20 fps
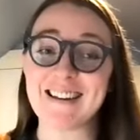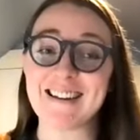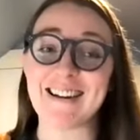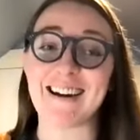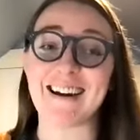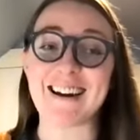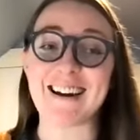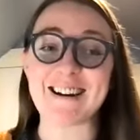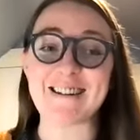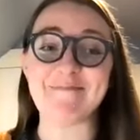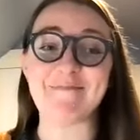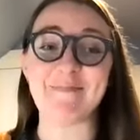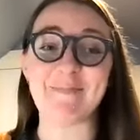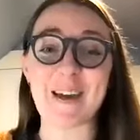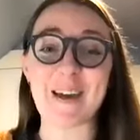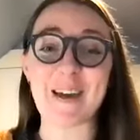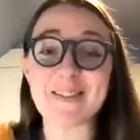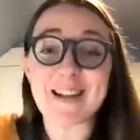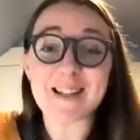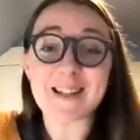Um,
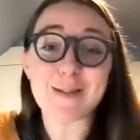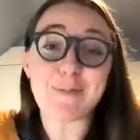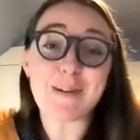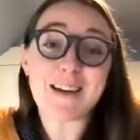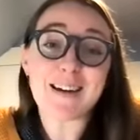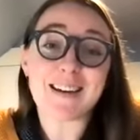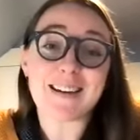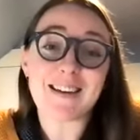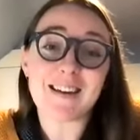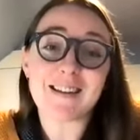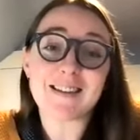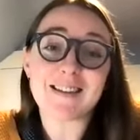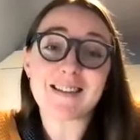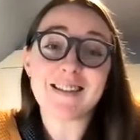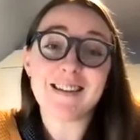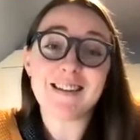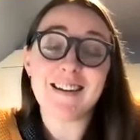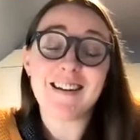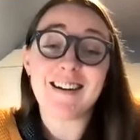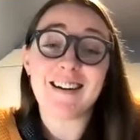and that's because
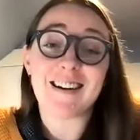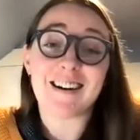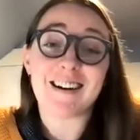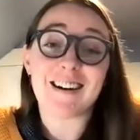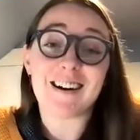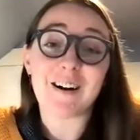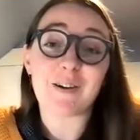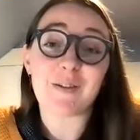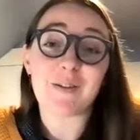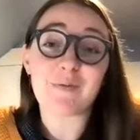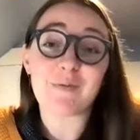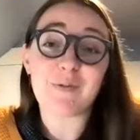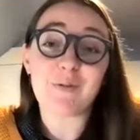uh,